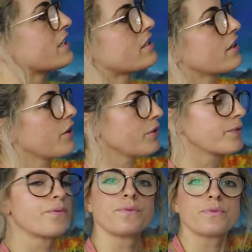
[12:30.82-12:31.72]
So,
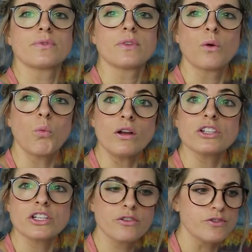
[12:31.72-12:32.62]

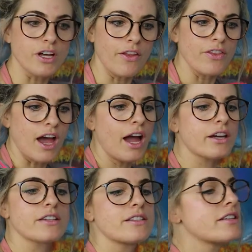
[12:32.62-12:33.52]
once you've done that,
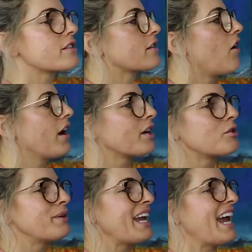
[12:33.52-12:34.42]
because this sky
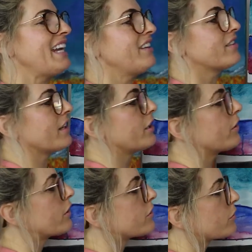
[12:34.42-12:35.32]
could be anything,
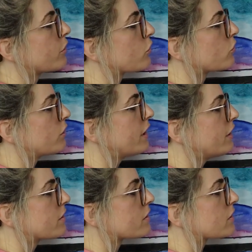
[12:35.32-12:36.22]
you could do a
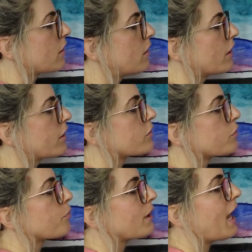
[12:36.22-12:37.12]
green sky, you could do
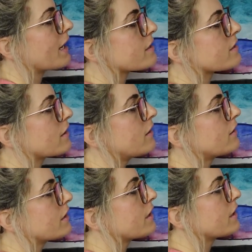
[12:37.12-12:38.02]
a black
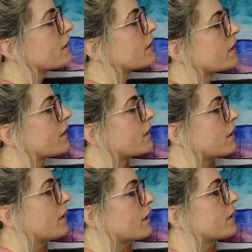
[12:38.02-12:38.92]
sky.
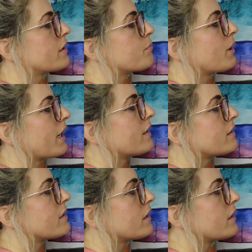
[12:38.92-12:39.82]
You're going to
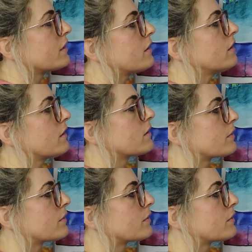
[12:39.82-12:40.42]
blend it in.